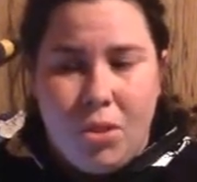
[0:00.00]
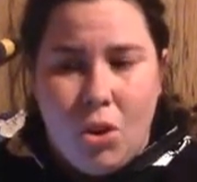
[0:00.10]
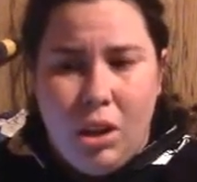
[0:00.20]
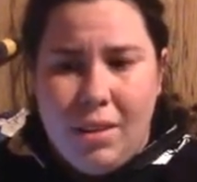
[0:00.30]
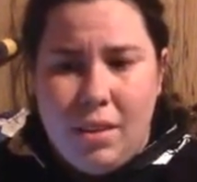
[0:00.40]

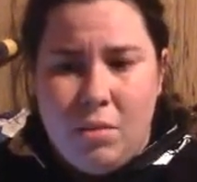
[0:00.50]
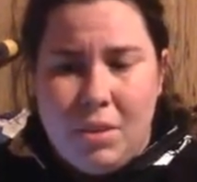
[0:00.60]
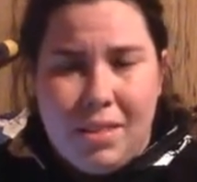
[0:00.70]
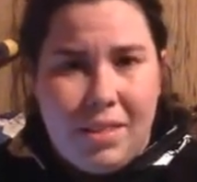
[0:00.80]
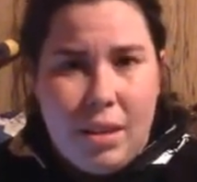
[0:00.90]
All I tell them
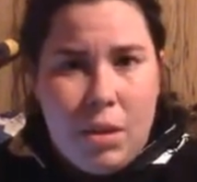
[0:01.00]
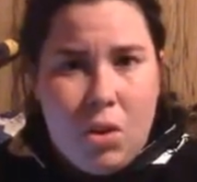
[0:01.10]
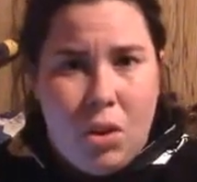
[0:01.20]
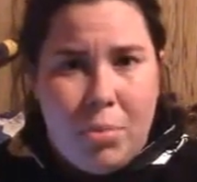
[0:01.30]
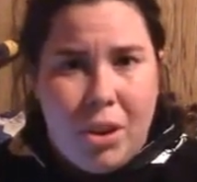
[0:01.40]
is the
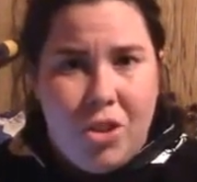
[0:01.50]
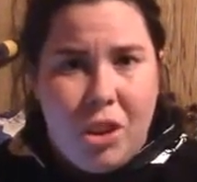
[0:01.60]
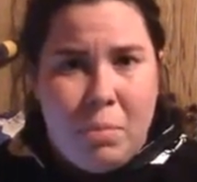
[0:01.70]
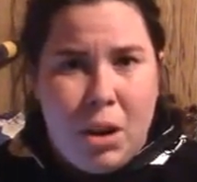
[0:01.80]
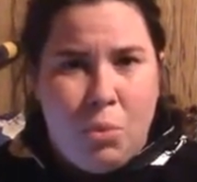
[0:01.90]
semicolon
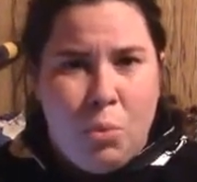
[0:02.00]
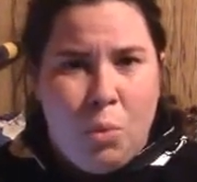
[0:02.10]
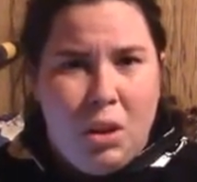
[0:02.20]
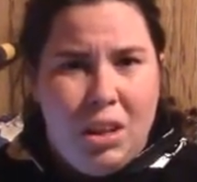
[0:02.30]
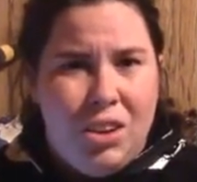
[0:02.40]
project, but I
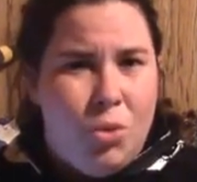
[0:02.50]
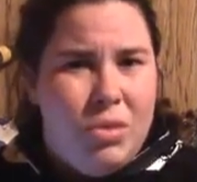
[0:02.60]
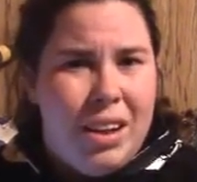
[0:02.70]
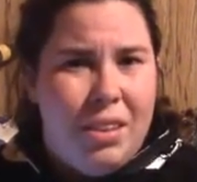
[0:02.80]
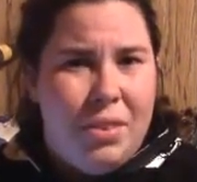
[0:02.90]
really don't
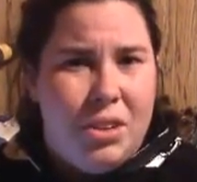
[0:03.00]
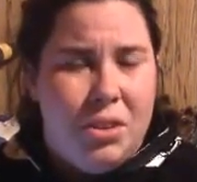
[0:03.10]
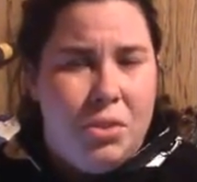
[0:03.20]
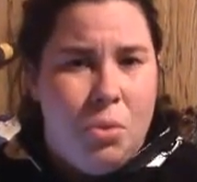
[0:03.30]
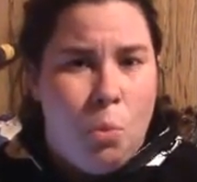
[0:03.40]
delve
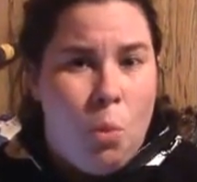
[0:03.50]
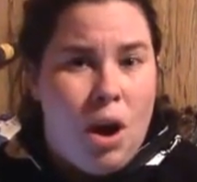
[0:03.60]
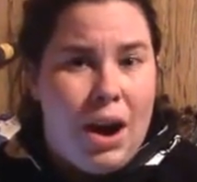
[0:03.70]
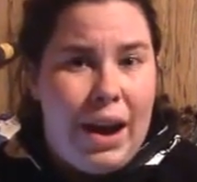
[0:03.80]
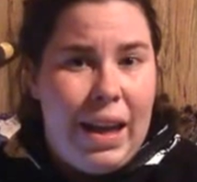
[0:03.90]
into
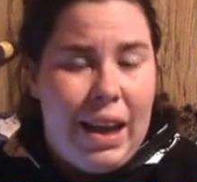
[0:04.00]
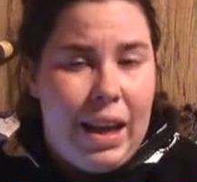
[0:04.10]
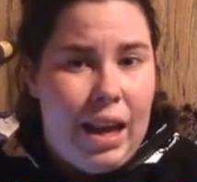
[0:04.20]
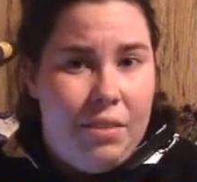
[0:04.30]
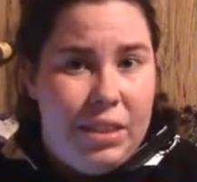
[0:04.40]
why I
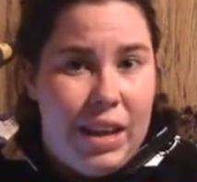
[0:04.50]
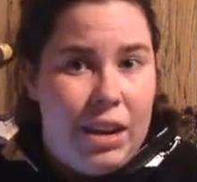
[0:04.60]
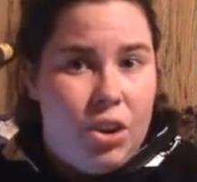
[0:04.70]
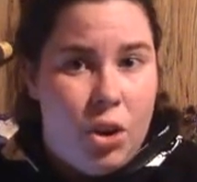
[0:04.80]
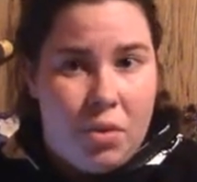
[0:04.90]
have let
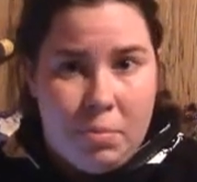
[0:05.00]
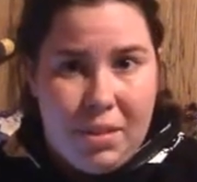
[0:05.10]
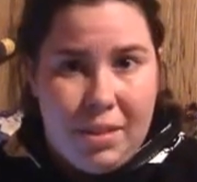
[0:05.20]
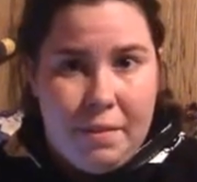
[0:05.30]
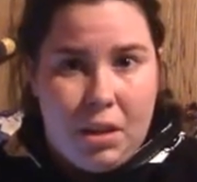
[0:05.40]
it go
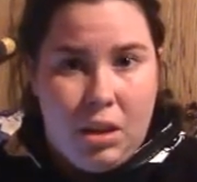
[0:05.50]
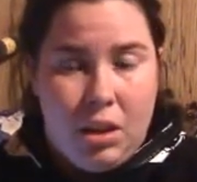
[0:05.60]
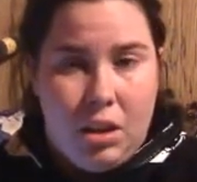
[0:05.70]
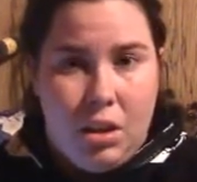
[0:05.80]
specifically.